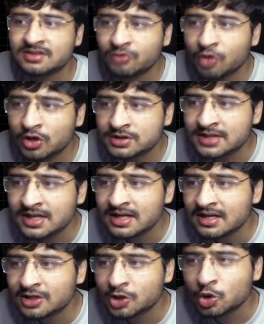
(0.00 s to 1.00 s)
Of course,
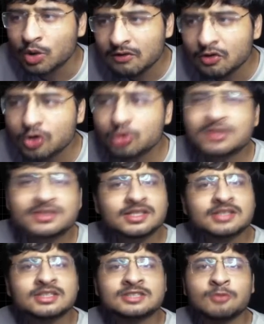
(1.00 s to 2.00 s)
do I want to
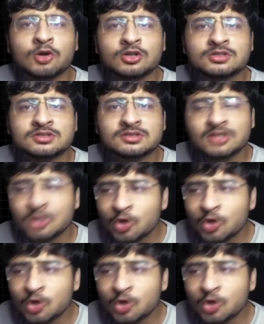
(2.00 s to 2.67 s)
consider this box?